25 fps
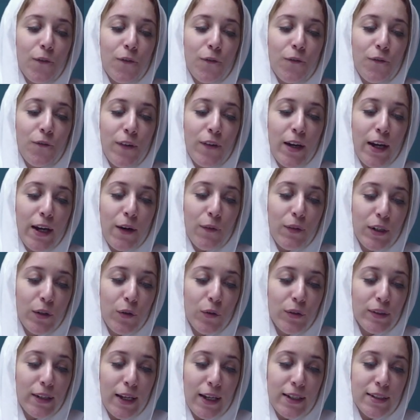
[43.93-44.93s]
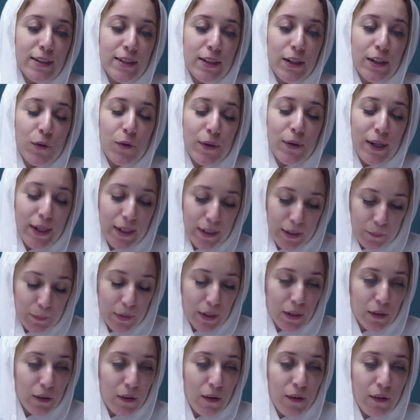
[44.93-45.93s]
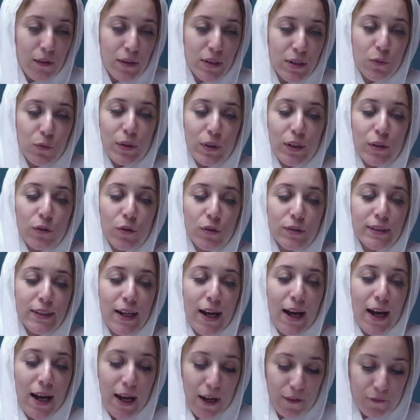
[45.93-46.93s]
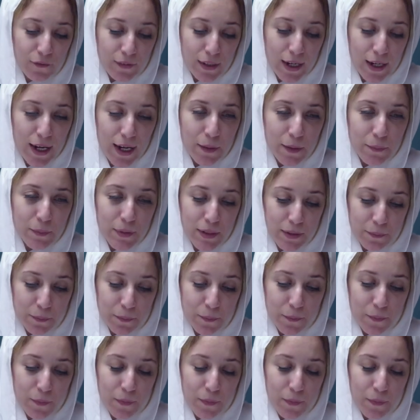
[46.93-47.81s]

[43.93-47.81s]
Very good, it's array because we don't have gaps.